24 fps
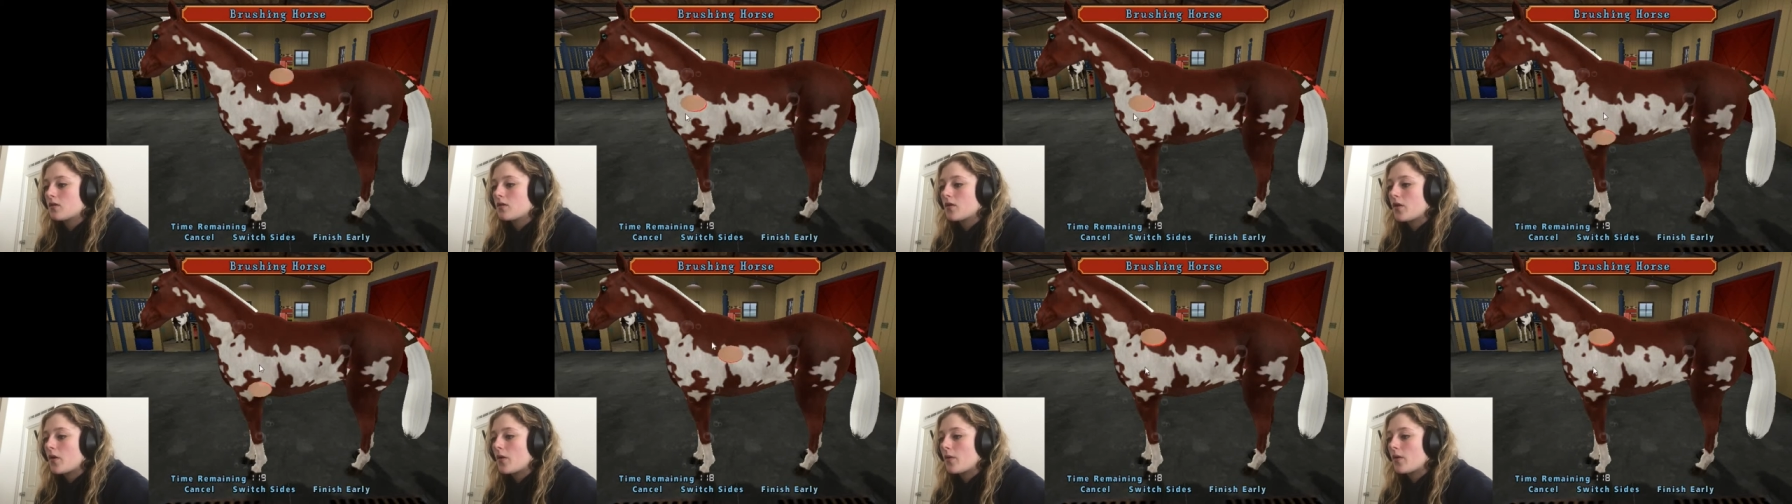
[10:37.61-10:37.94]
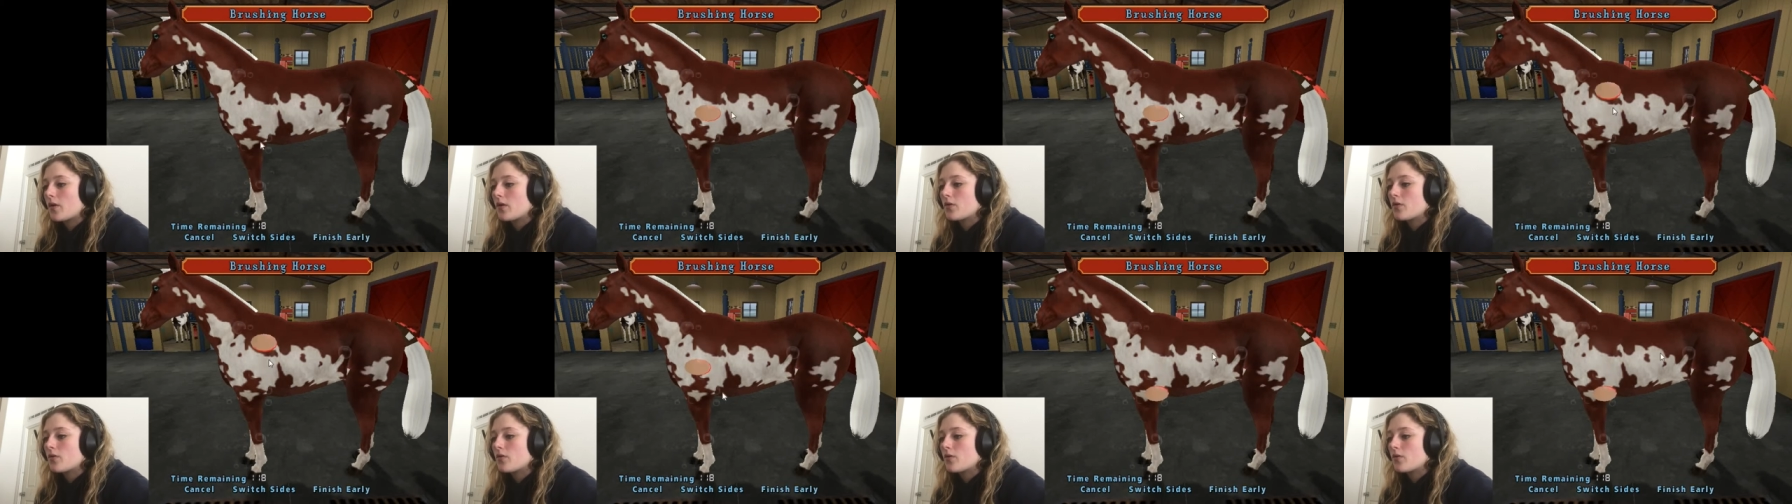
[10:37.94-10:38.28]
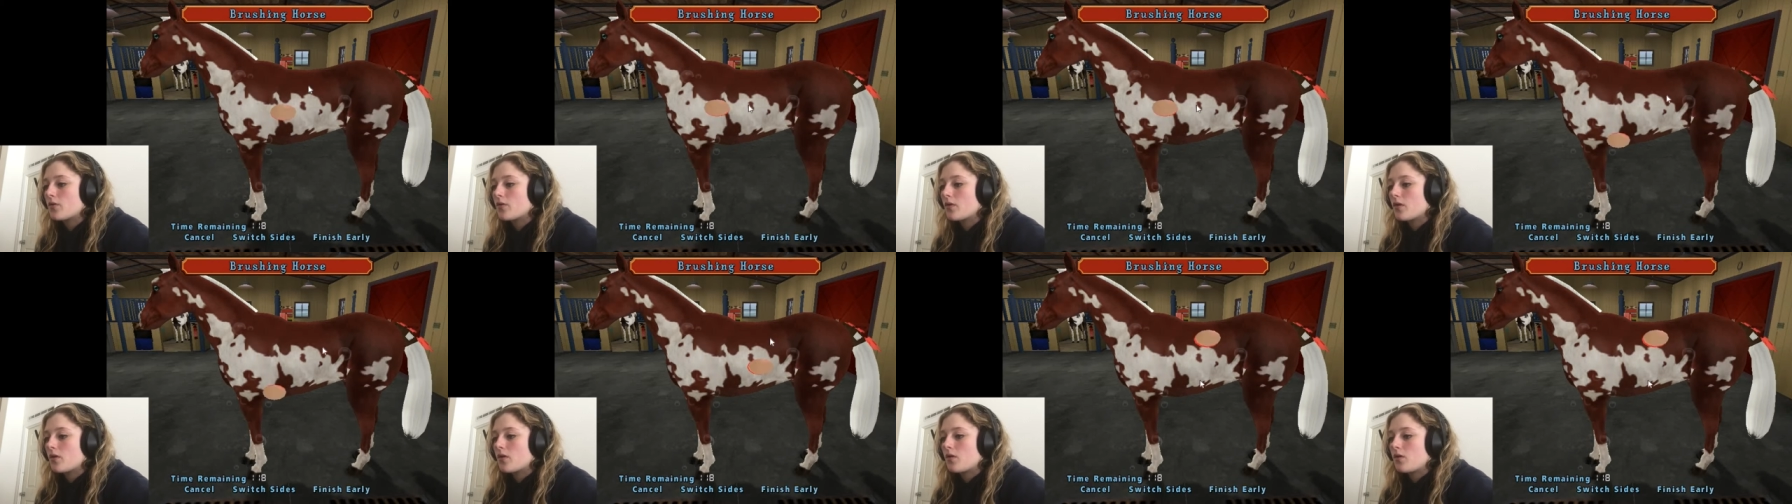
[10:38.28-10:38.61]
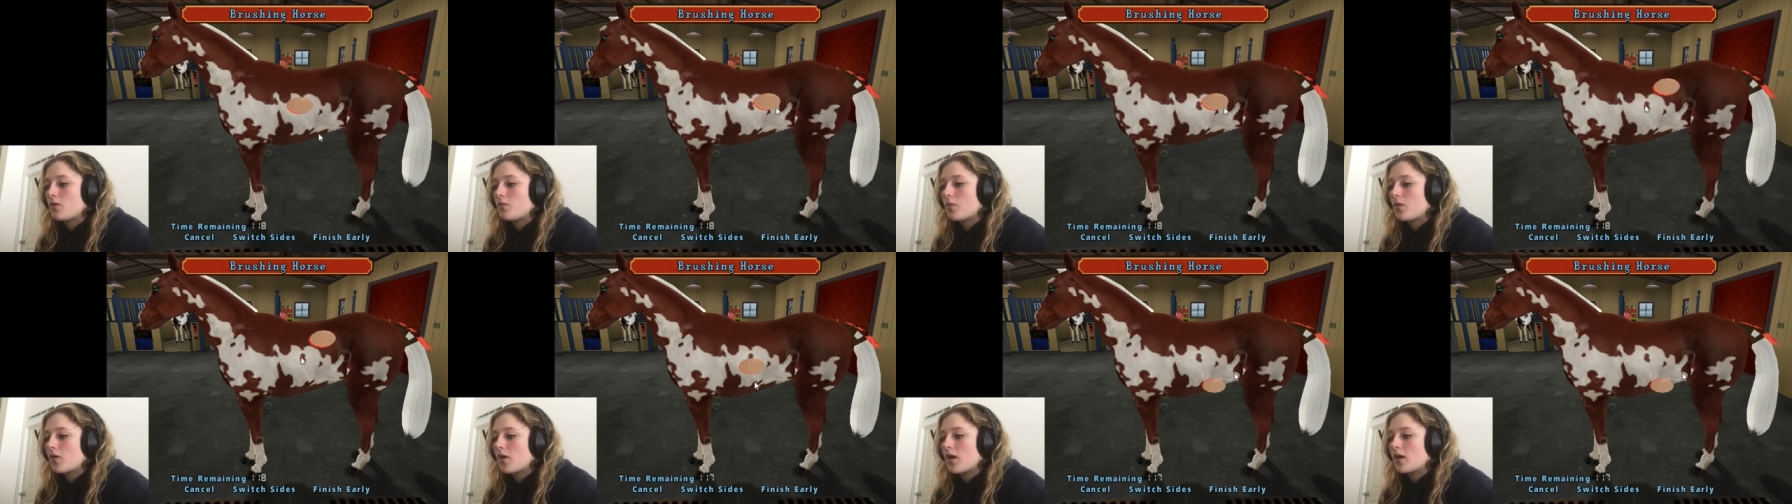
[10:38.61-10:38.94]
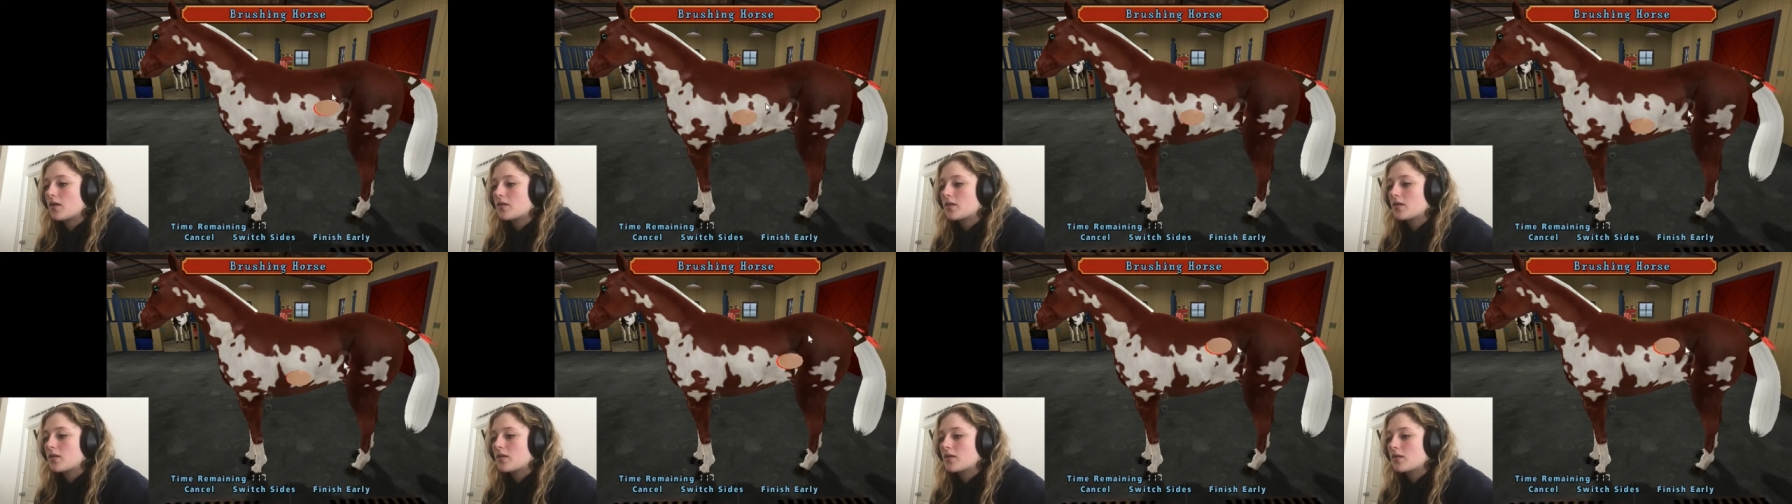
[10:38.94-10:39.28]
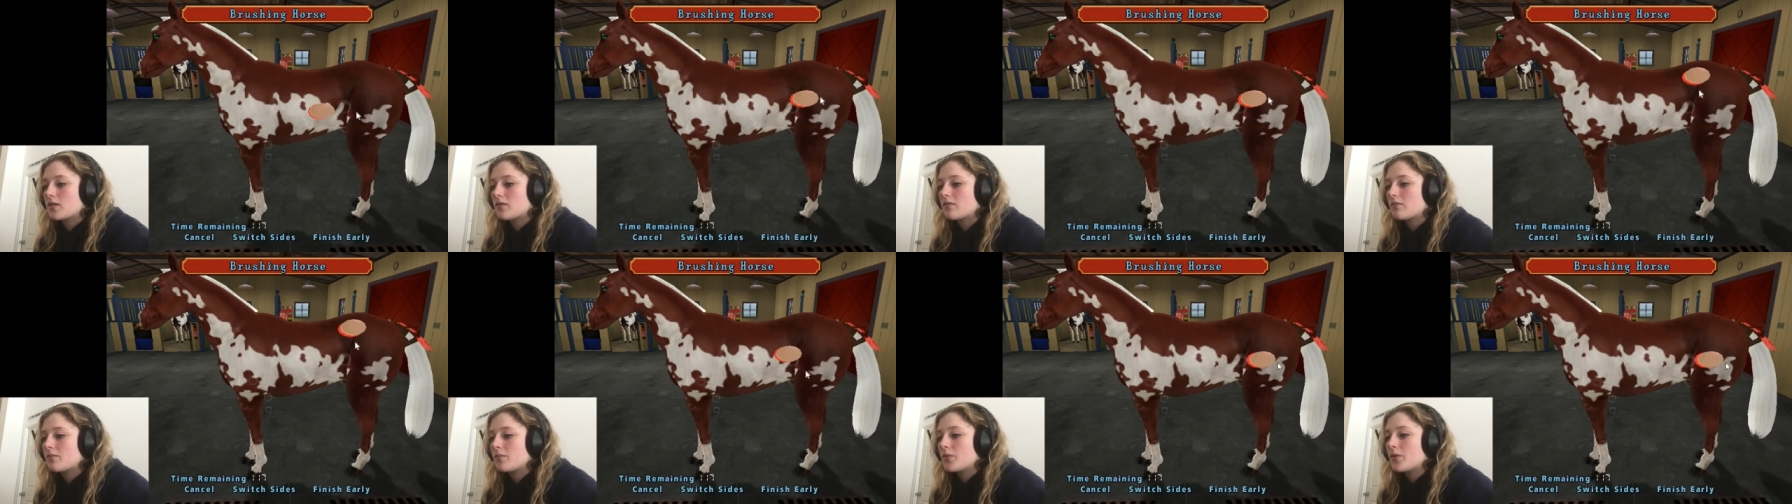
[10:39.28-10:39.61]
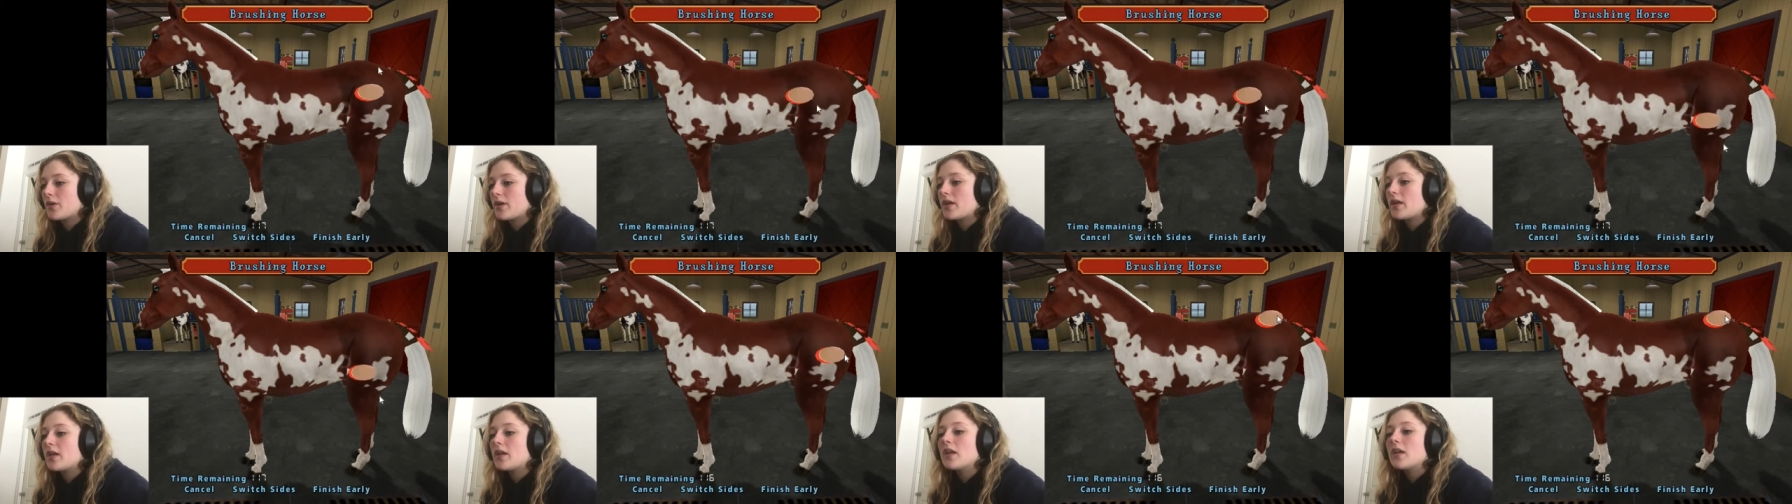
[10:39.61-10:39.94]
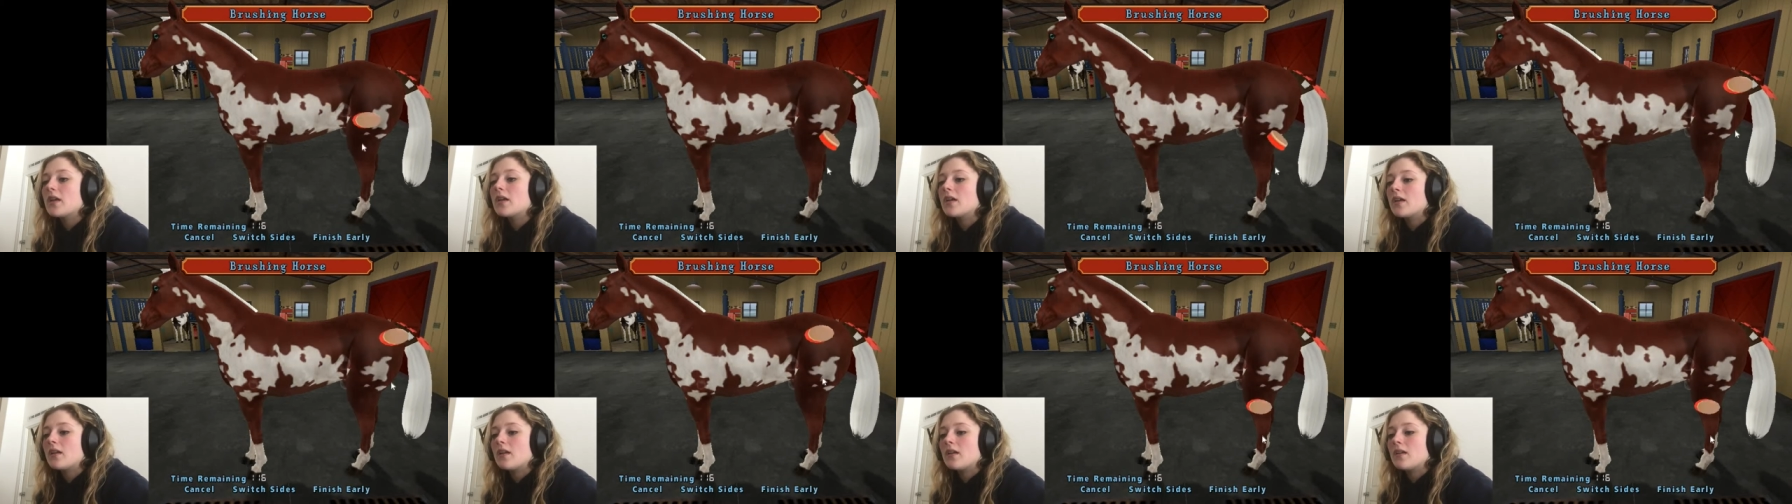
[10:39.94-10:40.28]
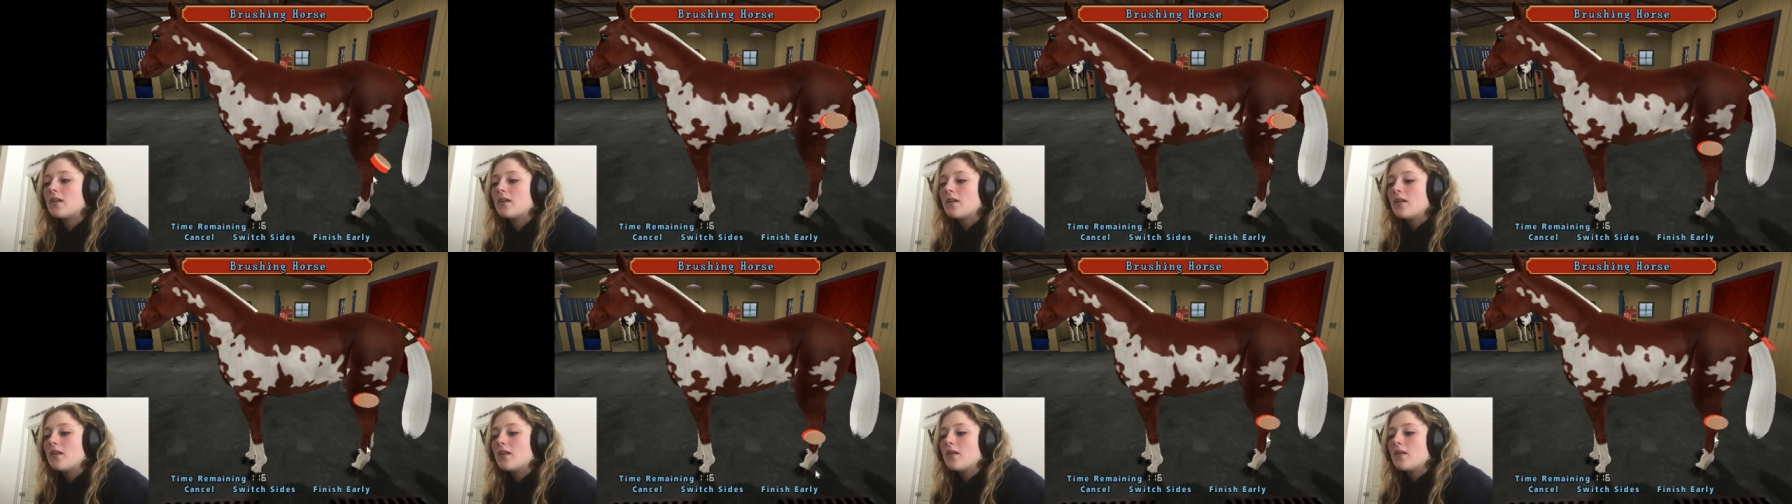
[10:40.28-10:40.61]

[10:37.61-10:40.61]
going through the whole process of breeding and,